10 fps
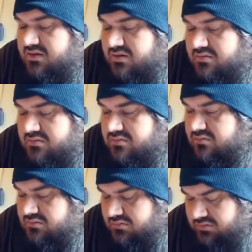So
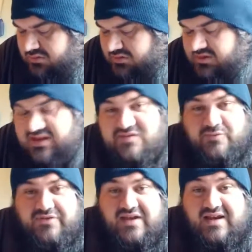
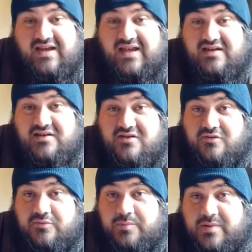that's one thing I hate
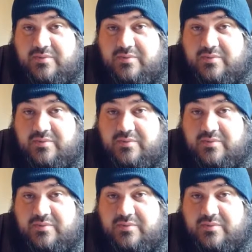too.